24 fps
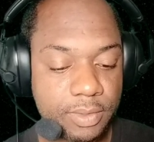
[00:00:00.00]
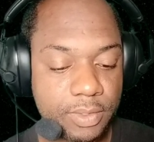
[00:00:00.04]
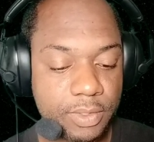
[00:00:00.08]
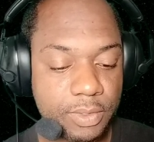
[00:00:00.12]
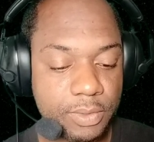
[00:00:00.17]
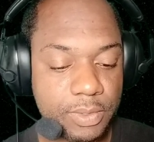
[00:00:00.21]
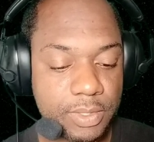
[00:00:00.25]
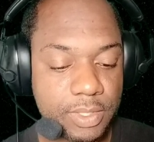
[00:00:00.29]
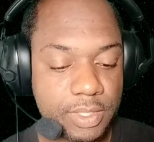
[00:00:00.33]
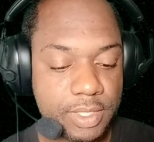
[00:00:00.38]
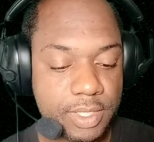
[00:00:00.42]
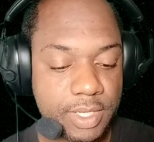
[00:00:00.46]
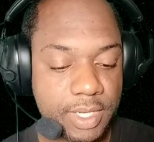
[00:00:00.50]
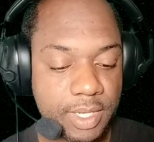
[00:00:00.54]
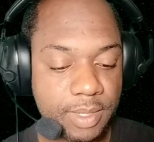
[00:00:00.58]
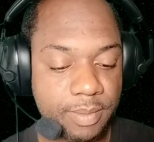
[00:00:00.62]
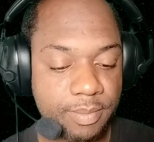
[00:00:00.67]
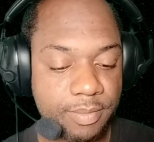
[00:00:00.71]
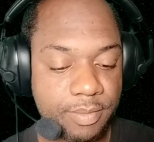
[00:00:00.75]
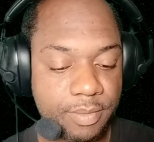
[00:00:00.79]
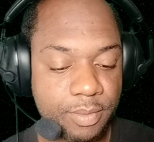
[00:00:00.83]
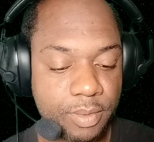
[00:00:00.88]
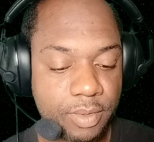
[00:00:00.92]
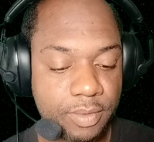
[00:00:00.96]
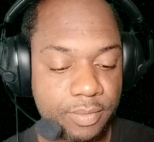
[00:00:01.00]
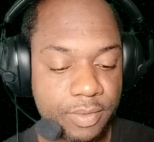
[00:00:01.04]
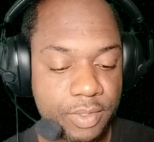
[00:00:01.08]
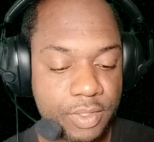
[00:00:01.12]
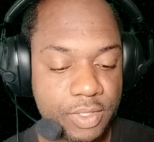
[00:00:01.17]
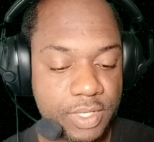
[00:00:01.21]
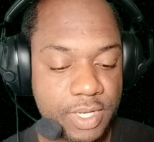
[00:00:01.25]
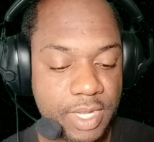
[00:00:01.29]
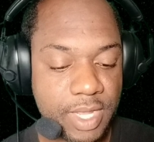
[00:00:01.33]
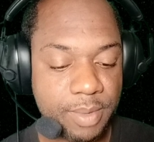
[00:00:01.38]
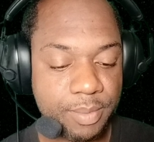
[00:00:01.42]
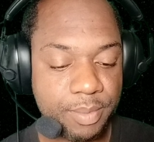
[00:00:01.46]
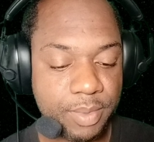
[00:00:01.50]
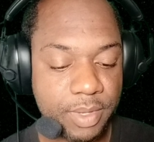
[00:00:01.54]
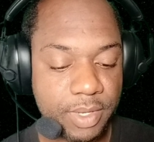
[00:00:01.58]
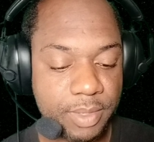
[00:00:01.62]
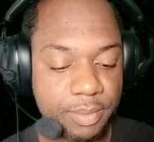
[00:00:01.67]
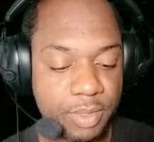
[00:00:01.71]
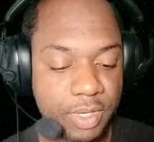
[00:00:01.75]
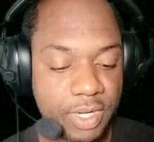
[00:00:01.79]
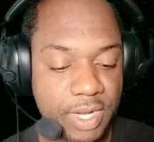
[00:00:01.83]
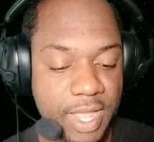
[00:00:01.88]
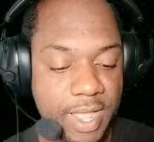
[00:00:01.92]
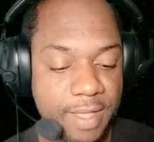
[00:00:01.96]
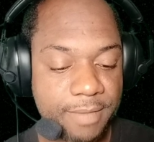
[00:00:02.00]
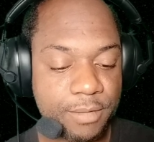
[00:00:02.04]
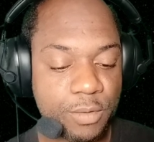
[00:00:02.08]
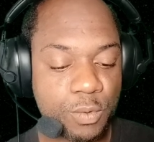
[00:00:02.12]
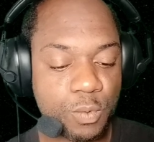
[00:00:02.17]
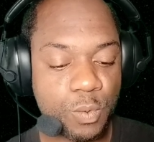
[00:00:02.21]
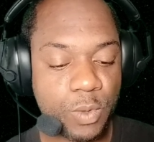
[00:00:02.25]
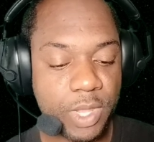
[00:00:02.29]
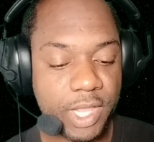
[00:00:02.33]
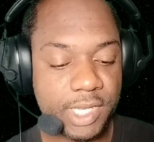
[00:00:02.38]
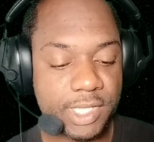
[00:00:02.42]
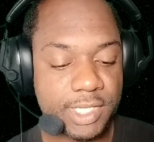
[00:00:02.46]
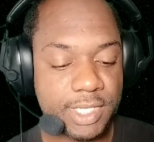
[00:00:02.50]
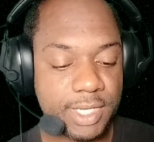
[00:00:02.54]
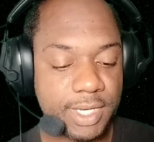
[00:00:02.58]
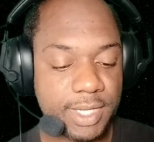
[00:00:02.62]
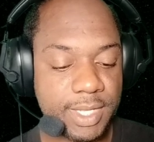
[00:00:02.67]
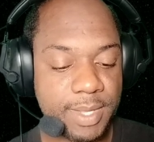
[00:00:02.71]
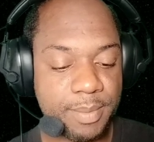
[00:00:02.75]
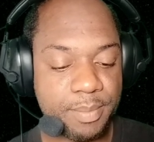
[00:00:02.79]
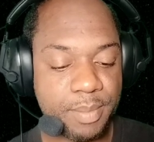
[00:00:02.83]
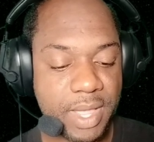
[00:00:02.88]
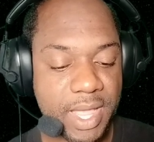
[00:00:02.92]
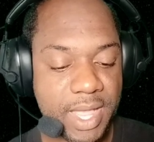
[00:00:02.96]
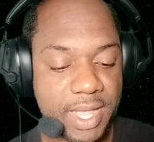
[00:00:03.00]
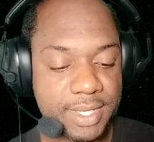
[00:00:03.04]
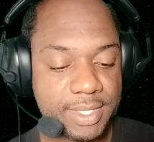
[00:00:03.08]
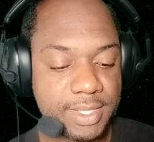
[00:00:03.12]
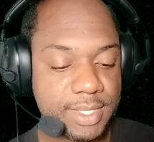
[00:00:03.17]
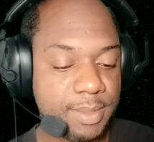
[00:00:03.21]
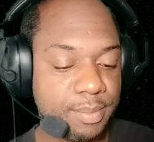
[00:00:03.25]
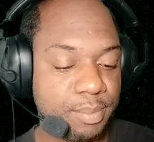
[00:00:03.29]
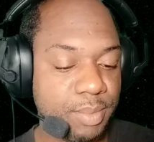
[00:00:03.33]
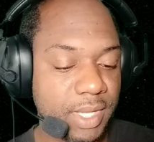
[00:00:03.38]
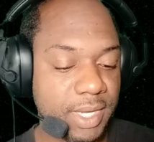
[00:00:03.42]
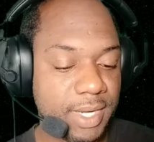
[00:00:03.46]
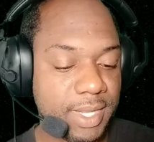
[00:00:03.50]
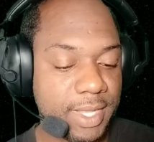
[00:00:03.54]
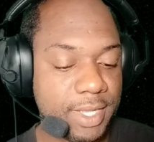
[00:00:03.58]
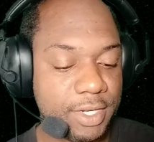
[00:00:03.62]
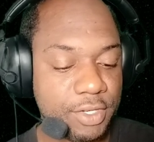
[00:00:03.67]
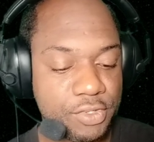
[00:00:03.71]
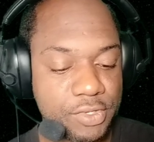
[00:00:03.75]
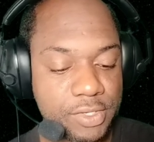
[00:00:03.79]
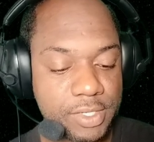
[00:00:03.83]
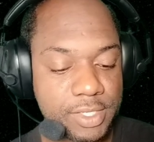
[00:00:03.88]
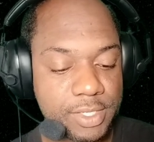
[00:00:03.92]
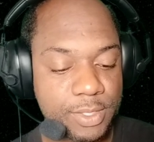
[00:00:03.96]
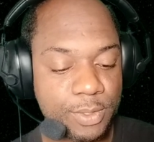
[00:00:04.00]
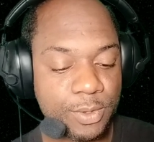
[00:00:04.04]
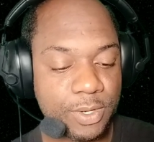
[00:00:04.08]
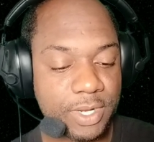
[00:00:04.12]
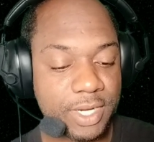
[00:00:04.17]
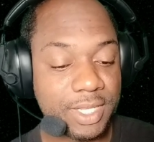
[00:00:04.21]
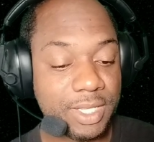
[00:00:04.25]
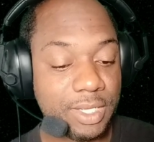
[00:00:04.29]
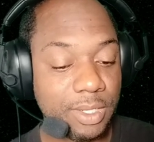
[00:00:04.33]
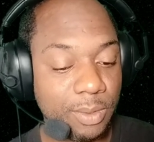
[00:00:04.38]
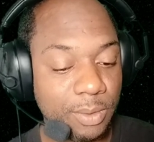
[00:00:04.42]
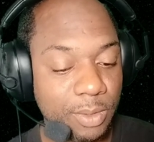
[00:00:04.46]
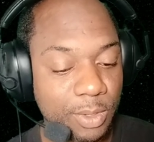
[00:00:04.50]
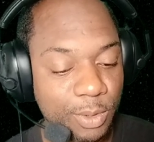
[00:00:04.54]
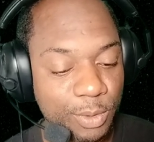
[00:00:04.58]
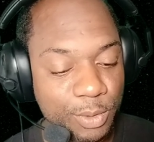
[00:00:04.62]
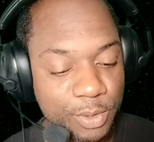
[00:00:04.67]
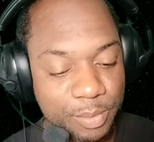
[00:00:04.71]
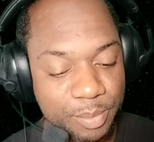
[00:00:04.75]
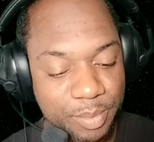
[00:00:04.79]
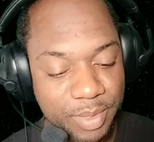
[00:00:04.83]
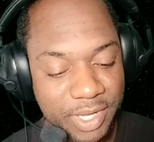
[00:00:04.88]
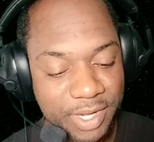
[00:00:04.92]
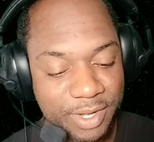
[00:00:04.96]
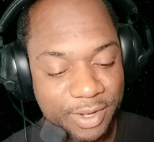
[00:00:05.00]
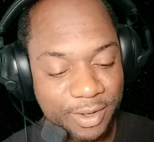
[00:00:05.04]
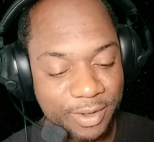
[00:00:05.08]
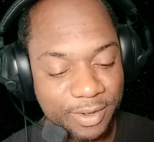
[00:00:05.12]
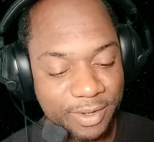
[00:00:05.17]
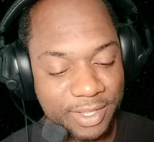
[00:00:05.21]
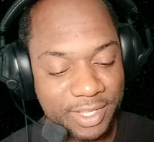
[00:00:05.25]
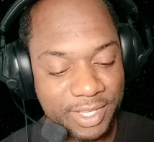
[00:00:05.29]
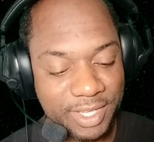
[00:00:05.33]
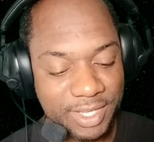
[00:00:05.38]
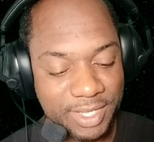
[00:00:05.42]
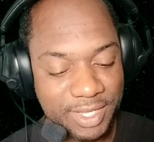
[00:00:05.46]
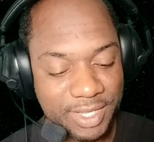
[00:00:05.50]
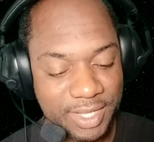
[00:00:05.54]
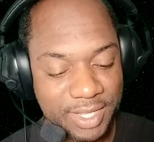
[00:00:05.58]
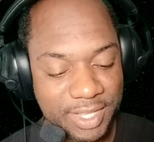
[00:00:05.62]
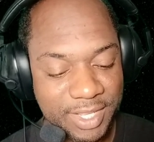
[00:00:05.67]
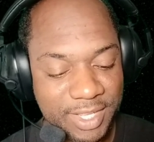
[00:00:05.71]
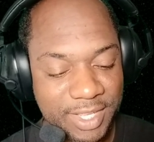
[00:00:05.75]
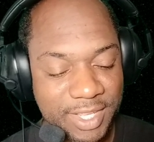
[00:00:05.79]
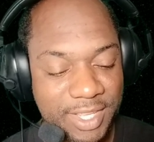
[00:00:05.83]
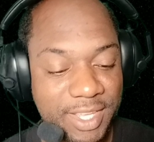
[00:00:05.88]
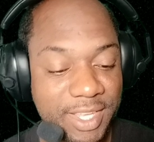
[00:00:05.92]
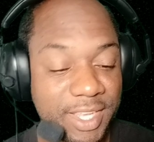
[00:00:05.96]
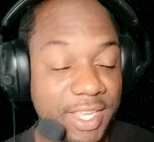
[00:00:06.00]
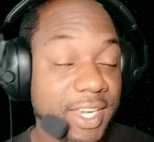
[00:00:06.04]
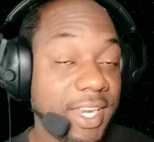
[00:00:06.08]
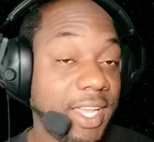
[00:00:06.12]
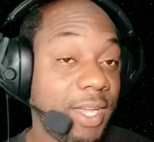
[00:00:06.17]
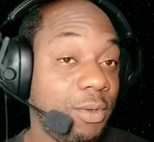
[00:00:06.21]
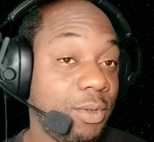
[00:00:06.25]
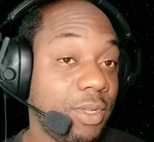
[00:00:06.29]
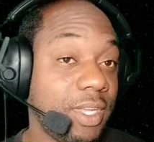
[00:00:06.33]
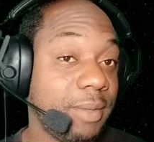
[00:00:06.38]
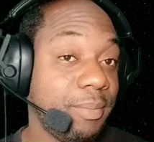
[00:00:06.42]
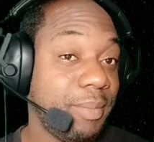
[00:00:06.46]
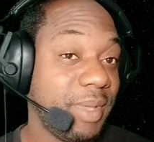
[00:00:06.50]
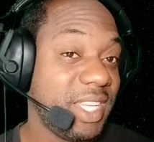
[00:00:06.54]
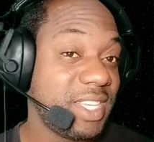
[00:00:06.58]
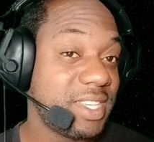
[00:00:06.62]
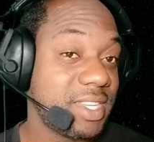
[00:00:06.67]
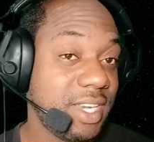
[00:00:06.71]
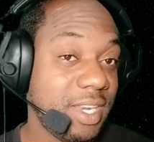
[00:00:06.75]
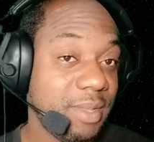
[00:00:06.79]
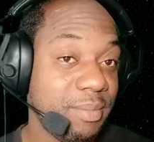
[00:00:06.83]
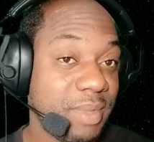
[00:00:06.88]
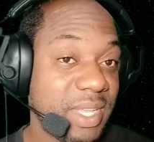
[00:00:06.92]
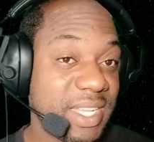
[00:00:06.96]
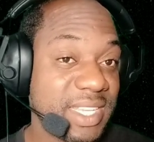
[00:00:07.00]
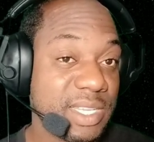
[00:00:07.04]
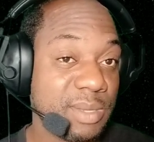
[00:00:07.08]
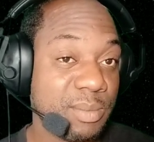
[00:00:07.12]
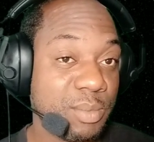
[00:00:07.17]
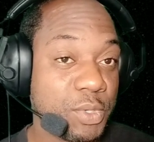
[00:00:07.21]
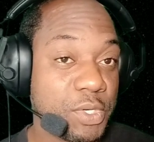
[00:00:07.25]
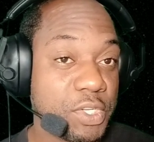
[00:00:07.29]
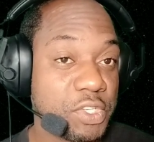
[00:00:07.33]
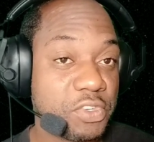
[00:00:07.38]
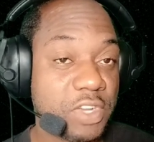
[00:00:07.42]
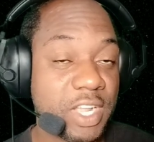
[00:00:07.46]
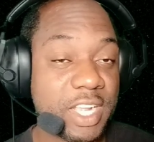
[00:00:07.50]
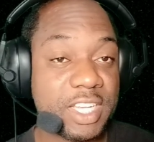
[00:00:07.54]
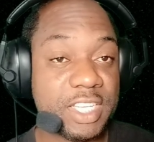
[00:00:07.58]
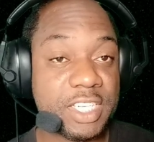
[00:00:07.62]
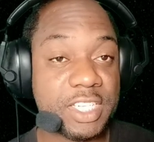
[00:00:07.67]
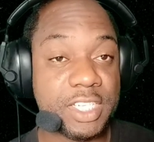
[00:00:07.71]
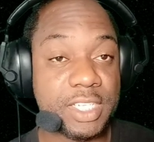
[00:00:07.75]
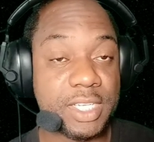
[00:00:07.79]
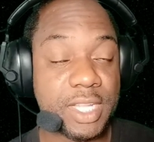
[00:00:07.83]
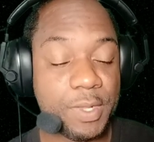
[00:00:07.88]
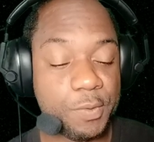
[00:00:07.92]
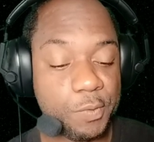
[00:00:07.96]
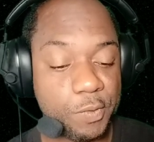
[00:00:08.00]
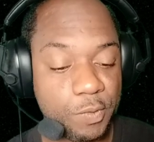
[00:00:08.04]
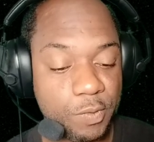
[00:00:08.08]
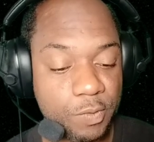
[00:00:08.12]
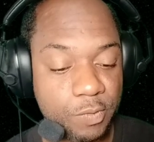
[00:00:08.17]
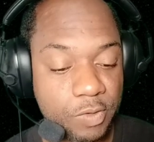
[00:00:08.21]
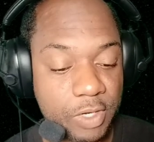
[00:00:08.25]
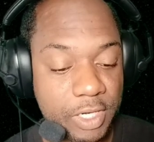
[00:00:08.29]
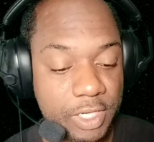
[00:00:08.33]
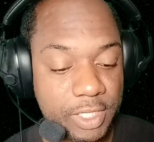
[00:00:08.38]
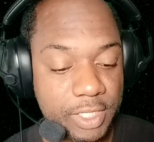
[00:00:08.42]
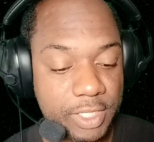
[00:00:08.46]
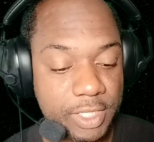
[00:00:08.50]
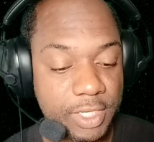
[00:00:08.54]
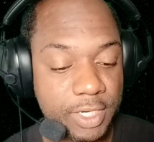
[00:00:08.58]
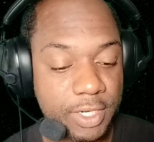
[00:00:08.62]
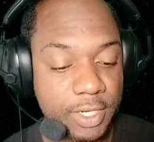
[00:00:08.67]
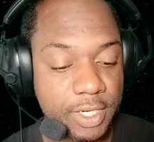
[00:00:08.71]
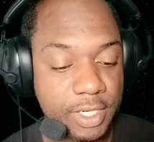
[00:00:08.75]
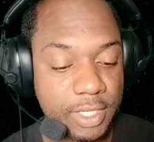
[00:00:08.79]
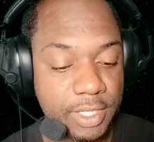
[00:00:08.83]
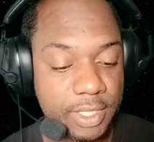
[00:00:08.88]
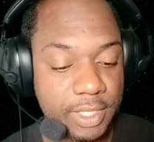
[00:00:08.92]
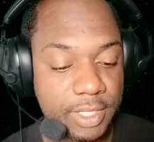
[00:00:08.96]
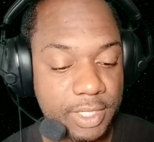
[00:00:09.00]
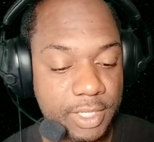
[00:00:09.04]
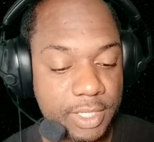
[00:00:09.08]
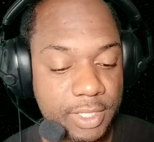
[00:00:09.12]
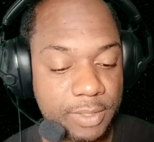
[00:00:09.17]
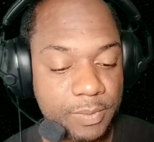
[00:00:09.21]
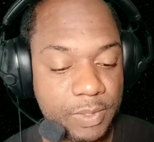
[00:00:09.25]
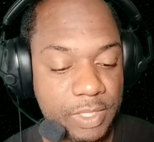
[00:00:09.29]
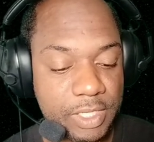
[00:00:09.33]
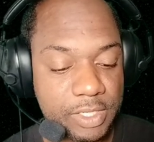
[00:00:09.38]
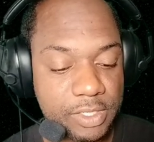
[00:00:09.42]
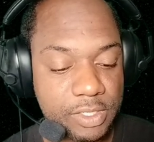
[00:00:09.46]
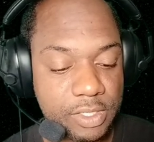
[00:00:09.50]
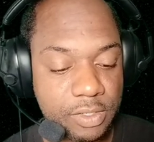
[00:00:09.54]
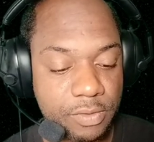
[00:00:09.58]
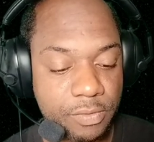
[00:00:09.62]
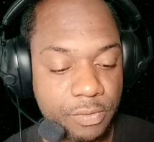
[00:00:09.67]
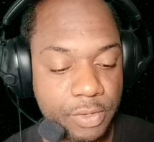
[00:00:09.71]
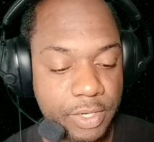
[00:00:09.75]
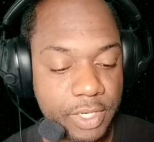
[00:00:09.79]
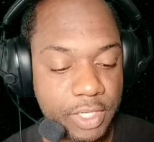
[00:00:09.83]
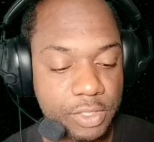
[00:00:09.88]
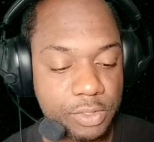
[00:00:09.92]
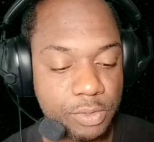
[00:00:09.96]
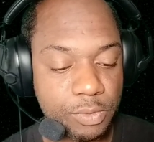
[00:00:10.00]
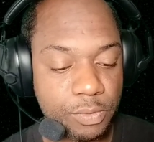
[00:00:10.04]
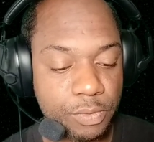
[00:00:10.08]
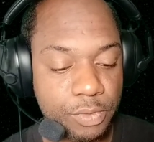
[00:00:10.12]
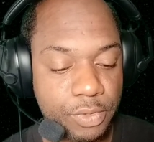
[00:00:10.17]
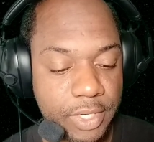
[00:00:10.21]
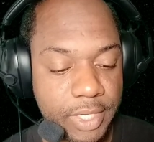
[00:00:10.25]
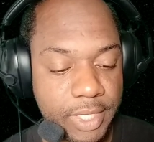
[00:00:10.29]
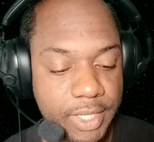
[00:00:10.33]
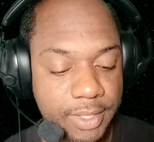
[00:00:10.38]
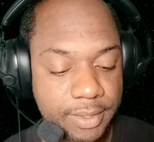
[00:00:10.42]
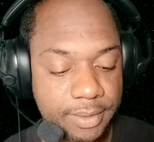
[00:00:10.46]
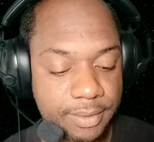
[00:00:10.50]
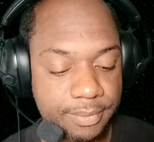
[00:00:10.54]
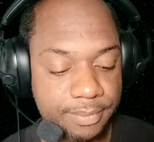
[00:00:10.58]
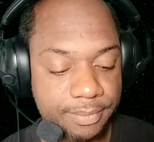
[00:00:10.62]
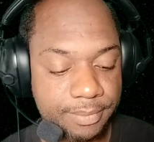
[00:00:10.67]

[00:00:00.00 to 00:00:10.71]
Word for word: Do the same for Verstappen, but you have to wait till he passed the pit entrance or he'll go to pit early and that will basically mess up our strategy that we were running here, which is a 3-2-3.